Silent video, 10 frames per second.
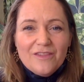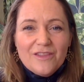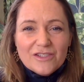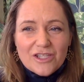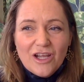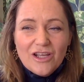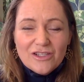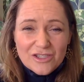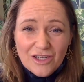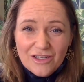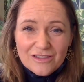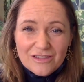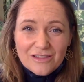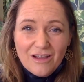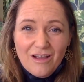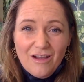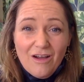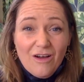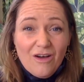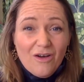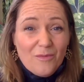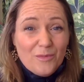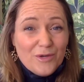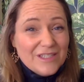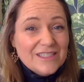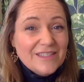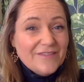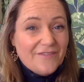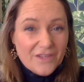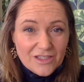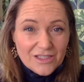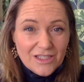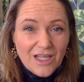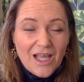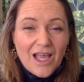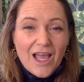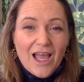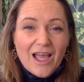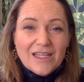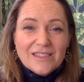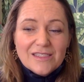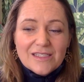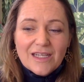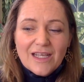the churchyards are pretty full. And